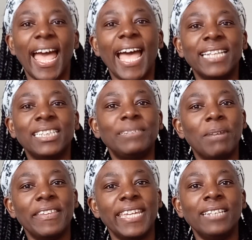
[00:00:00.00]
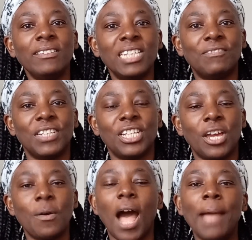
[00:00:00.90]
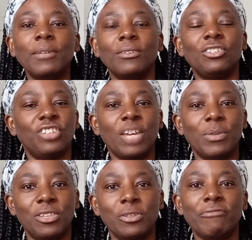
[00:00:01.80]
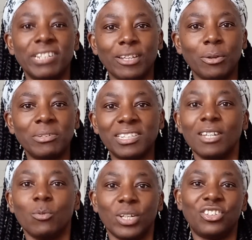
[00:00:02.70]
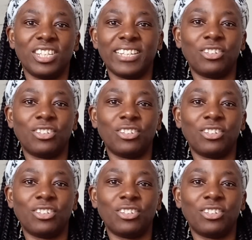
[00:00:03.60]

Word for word: And by the end of this video, I'm going to share with you the results, which is a